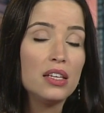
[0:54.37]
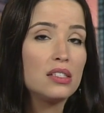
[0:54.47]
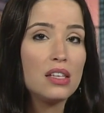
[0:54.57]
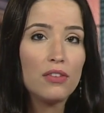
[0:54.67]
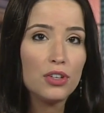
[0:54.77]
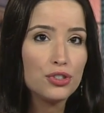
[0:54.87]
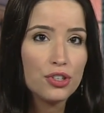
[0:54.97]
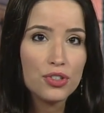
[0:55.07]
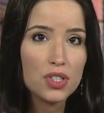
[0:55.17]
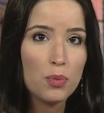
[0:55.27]
Several
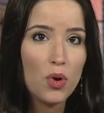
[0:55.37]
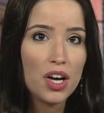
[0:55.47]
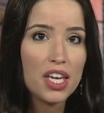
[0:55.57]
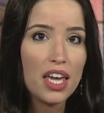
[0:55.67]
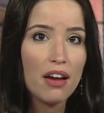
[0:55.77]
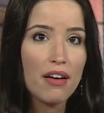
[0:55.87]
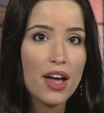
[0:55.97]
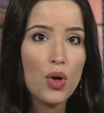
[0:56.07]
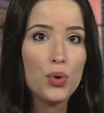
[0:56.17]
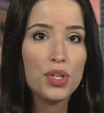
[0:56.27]
churches in Milwaukee
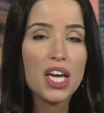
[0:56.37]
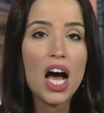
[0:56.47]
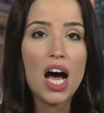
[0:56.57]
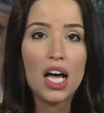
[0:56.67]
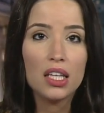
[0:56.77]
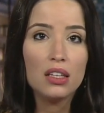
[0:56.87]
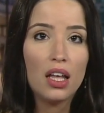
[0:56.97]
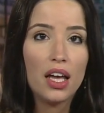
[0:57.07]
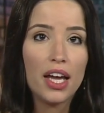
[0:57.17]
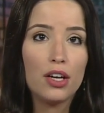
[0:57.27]
area holding
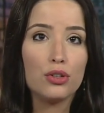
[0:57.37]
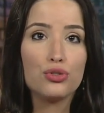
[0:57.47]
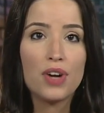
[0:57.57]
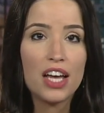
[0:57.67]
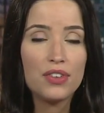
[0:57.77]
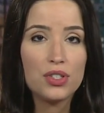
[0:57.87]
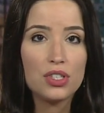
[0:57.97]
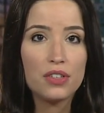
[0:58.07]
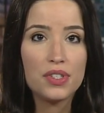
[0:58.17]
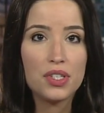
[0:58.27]
online or drive-in
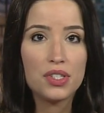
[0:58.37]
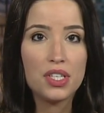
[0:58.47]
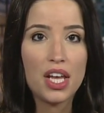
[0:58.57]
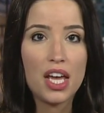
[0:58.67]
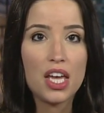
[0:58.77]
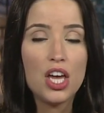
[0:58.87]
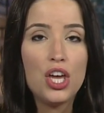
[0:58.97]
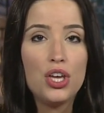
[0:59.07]
services today.